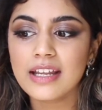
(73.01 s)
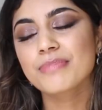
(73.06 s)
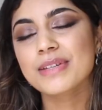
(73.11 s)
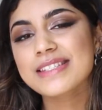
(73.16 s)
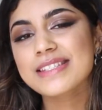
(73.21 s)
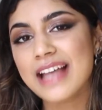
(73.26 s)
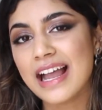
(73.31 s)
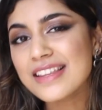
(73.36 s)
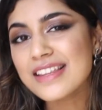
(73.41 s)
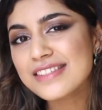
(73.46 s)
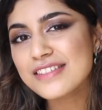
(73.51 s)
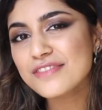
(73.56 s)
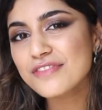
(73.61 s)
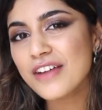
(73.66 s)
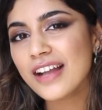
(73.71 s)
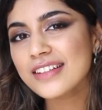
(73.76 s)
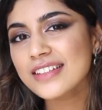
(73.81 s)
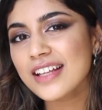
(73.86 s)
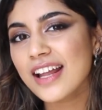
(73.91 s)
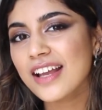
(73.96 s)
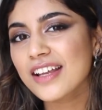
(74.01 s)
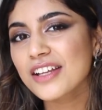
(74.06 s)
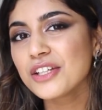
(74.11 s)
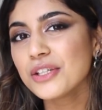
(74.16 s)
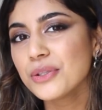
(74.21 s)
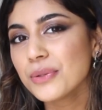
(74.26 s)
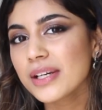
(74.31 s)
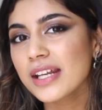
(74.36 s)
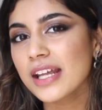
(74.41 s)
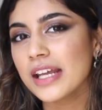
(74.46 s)
Besides the fact that I can
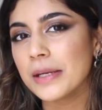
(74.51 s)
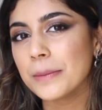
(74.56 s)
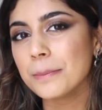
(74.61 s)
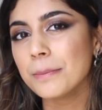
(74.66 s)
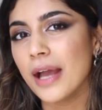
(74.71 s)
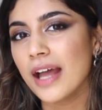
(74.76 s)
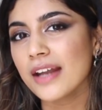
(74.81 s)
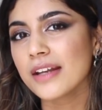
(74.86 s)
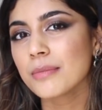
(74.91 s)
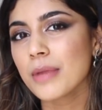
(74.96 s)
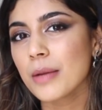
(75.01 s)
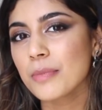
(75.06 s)
do it in bed in my